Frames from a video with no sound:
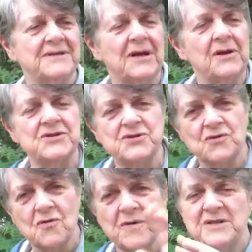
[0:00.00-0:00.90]
tell a
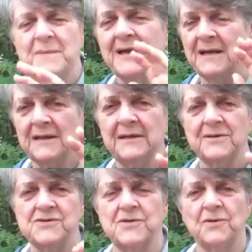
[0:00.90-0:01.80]
story, to make it
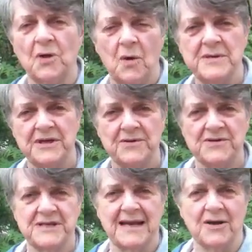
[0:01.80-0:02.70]
clear so you'll always
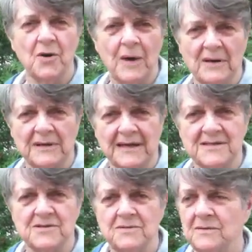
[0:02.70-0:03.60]
understand it. No
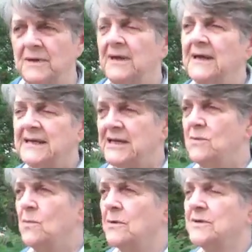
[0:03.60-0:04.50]
outlines, no
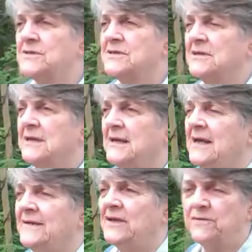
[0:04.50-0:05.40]
keywords
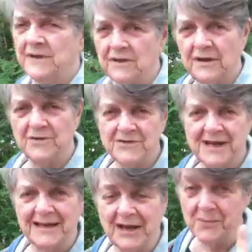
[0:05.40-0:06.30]
that you think you'll
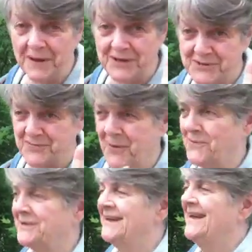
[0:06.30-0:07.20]
understand later because you won't.
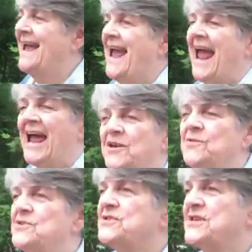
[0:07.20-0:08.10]
And
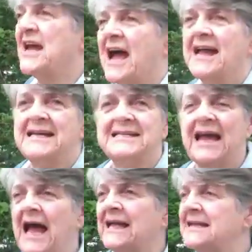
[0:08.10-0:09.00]
you just say, I
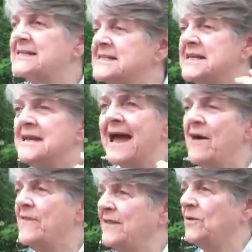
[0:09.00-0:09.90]
can see
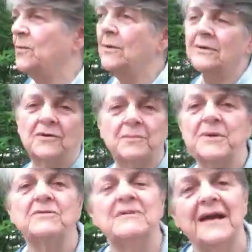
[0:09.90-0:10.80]
now that the world could
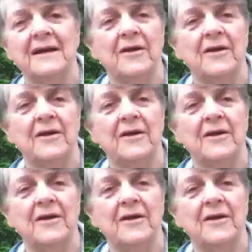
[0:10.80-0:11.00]
be united